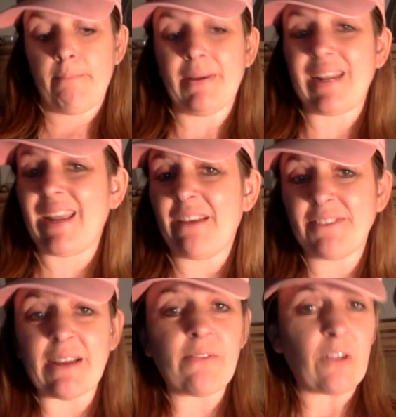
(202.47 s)
But I have
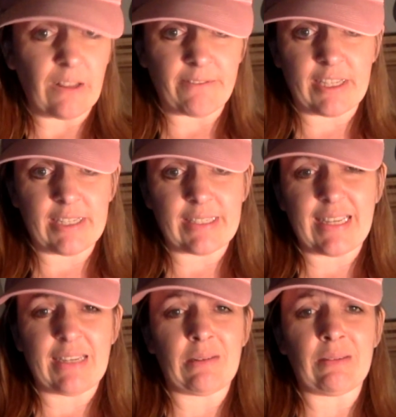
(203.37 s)
several of these,
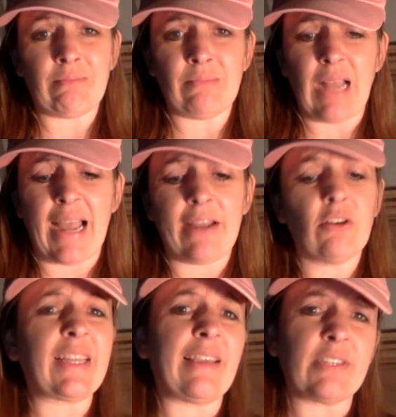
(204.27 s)
and I
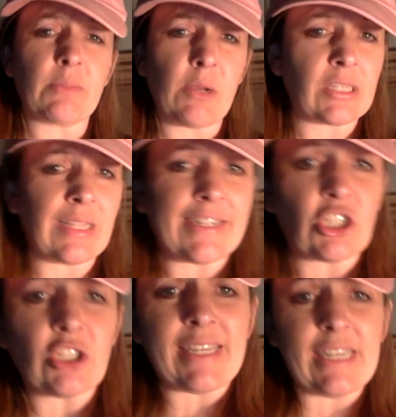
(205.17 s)
only have a small
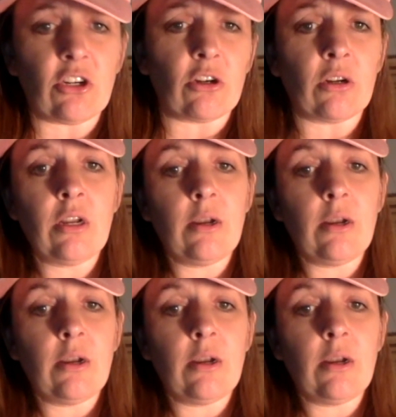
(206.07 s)
selection here.